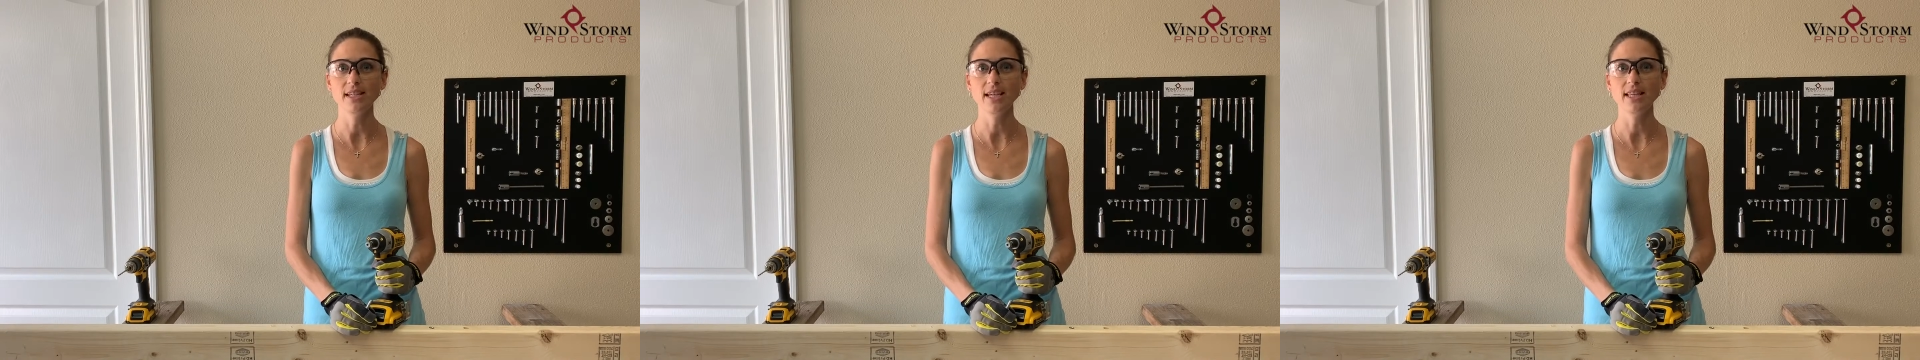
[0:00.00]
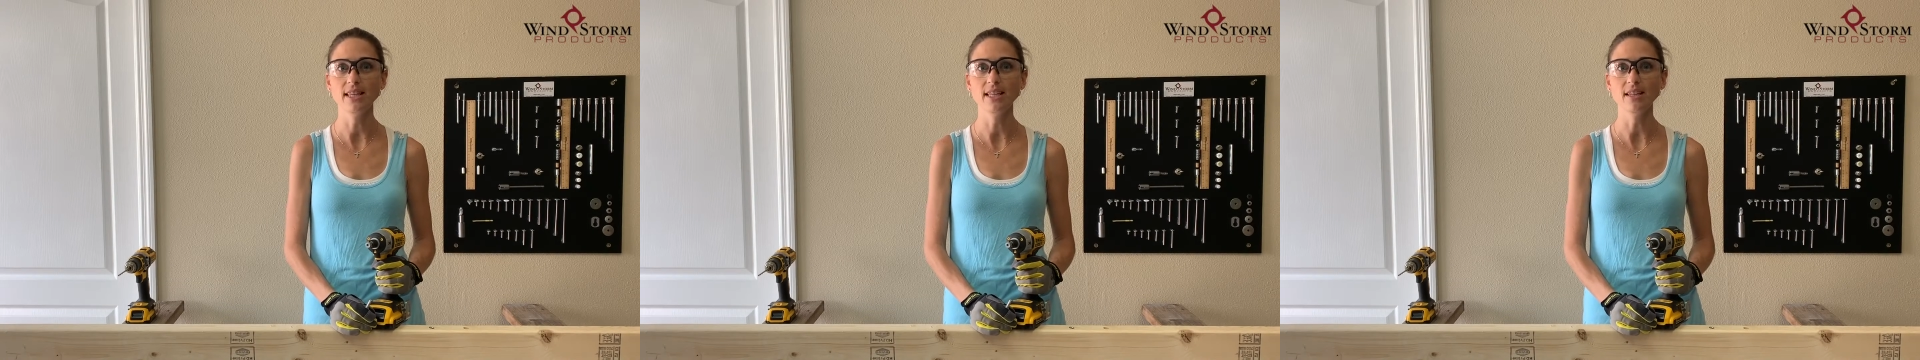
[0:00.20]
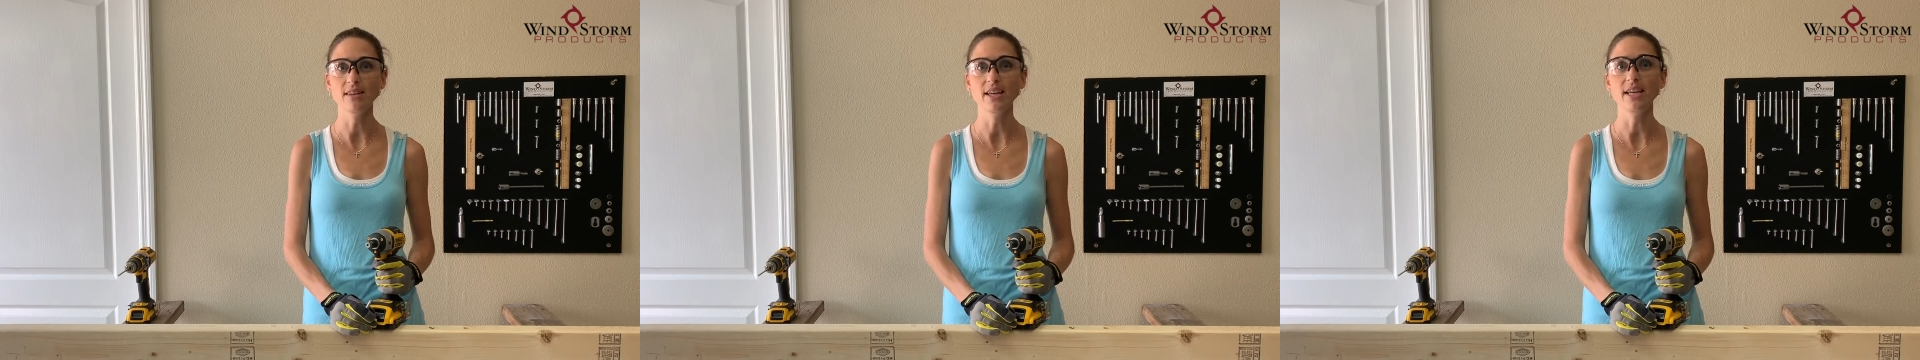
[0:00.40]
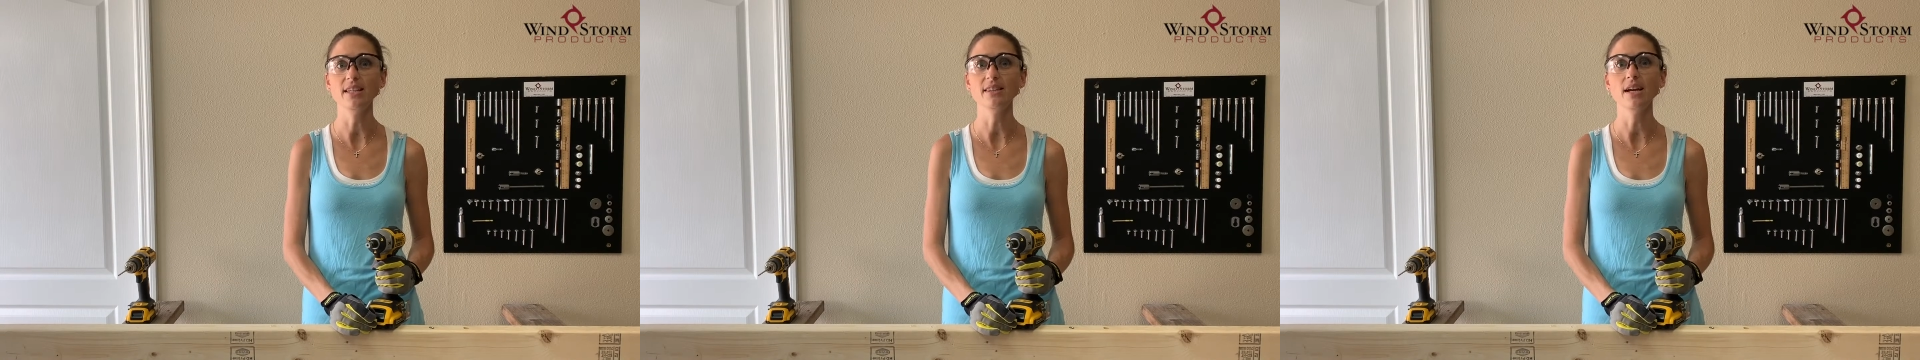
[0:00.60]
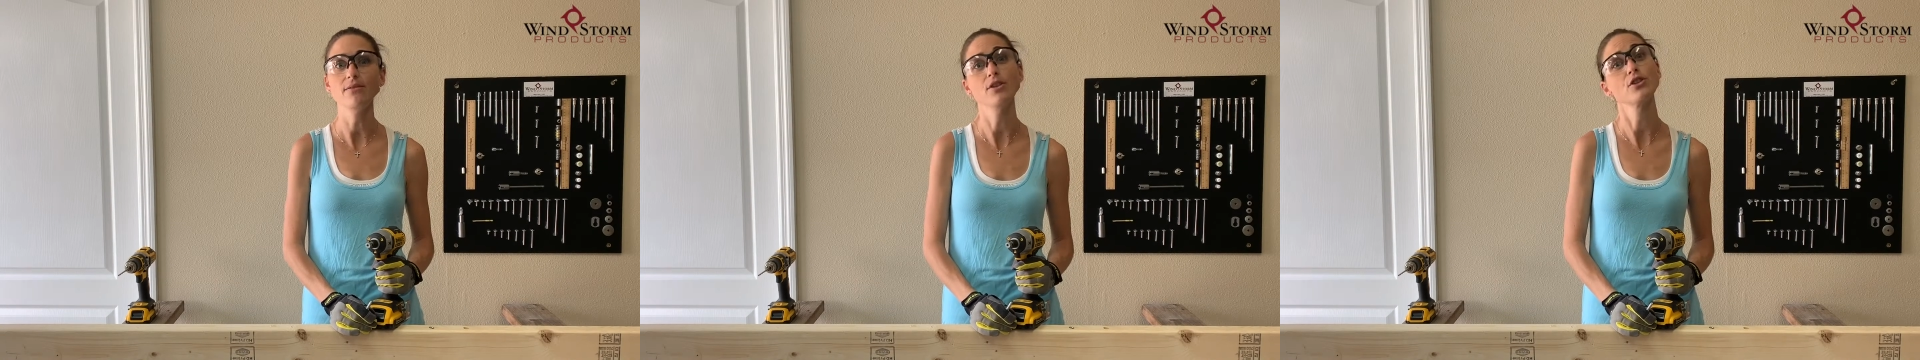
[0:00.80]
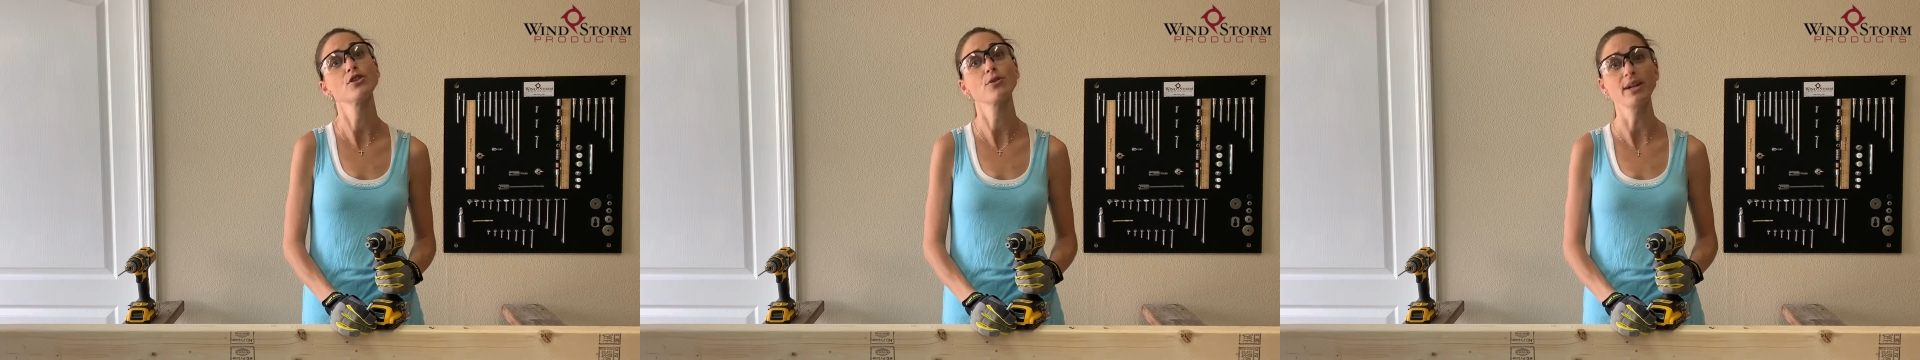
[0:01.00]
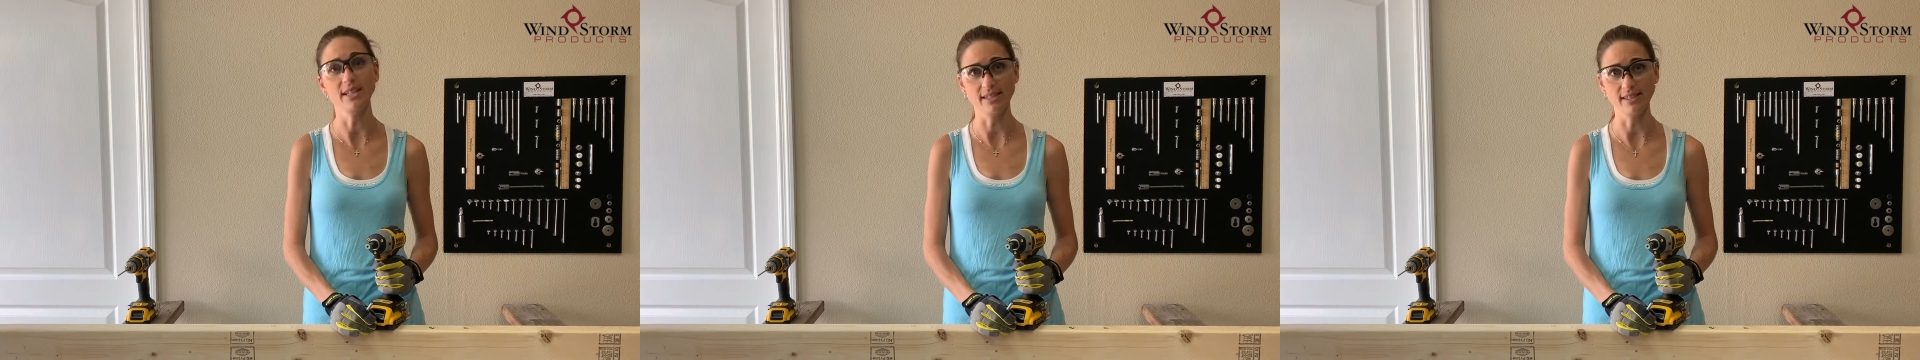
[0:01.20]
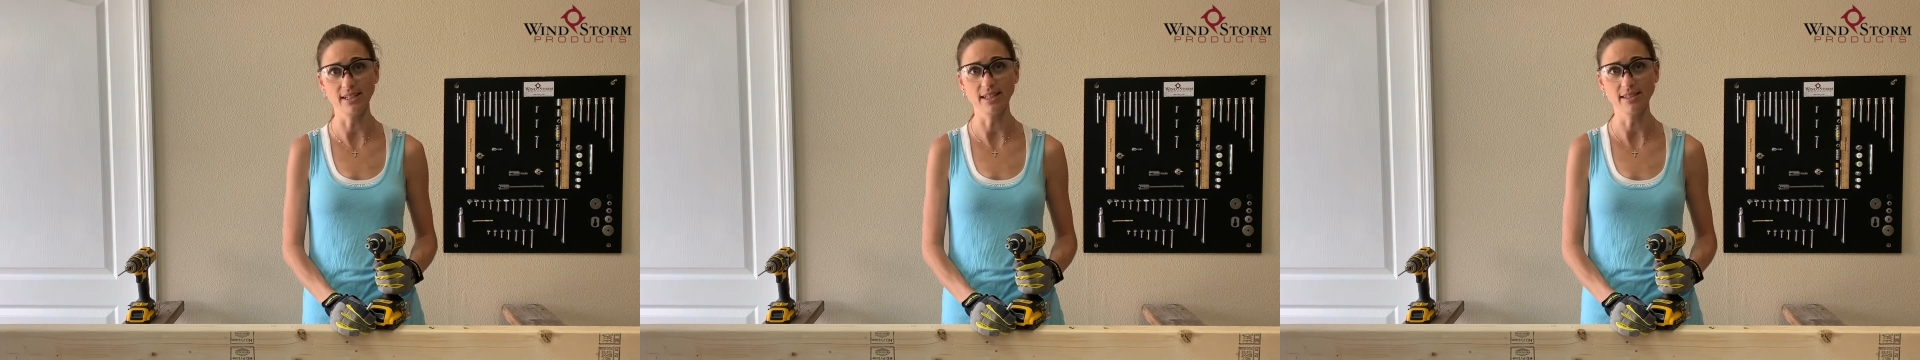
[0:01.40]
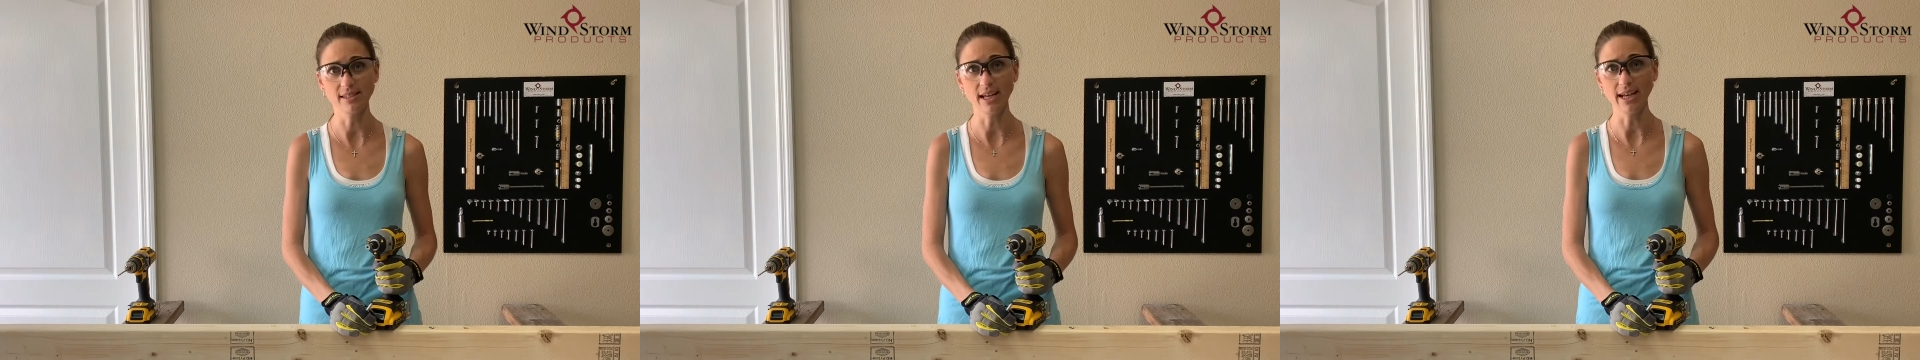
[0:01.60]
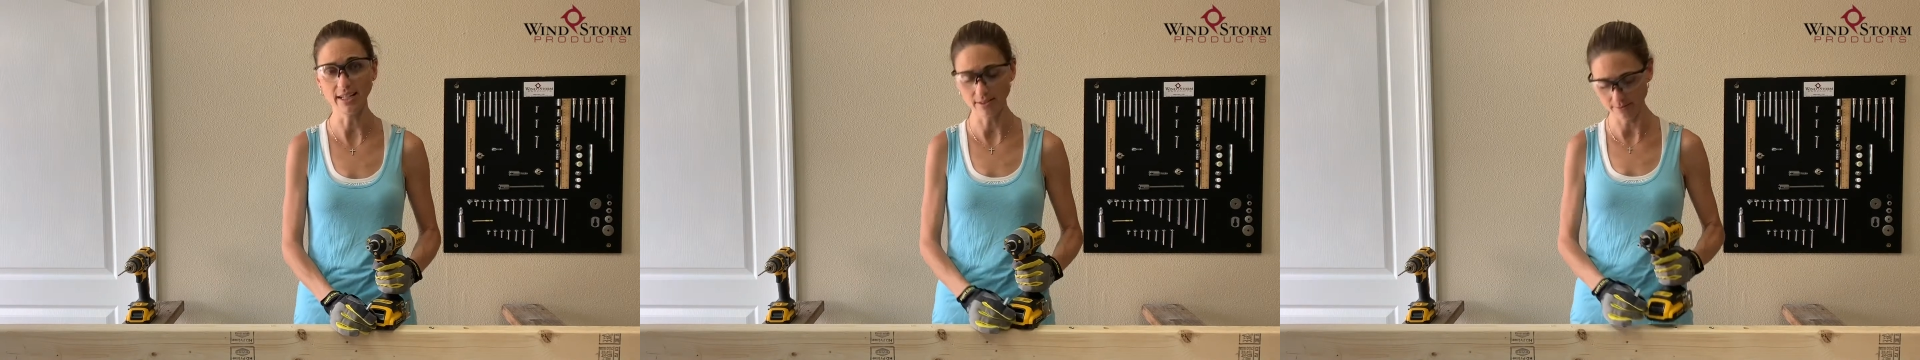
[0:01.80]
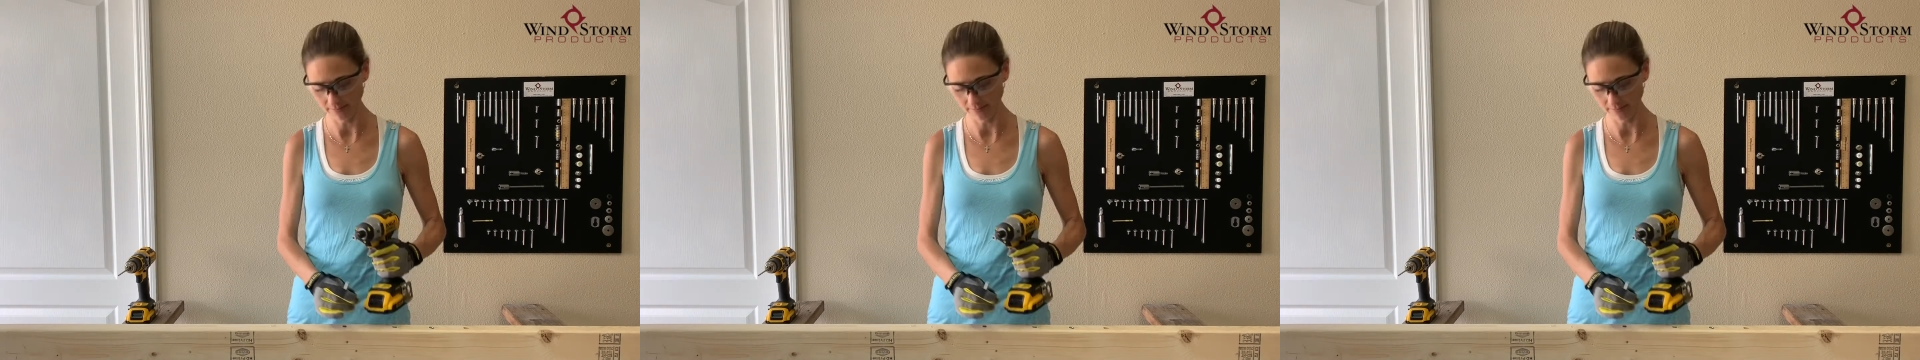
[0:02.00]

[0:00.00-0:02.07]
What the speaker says: in the length of the threaded stud side.